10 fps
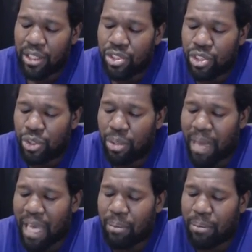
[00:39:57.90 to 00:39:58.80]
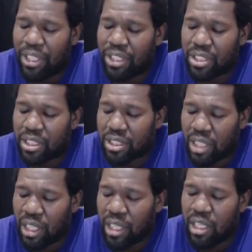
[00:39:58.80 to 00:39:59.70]
Judah Maccabee's
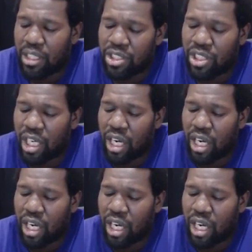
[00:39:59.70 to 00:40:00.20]
son, John